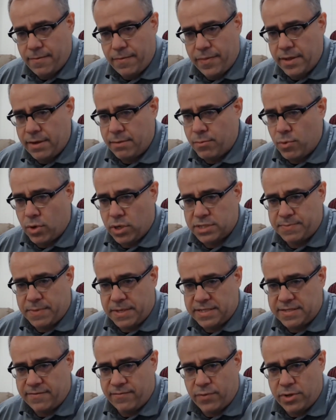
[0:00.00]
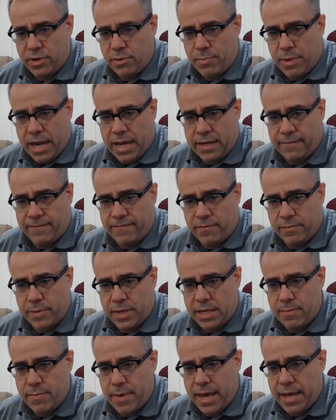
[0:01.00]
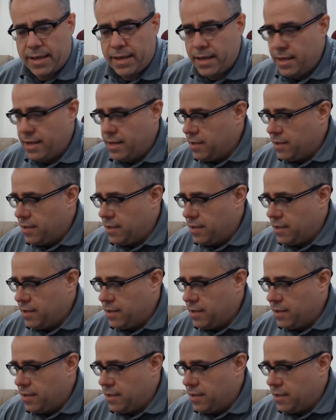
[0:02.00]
they're more expensive when you're buying them from eBay.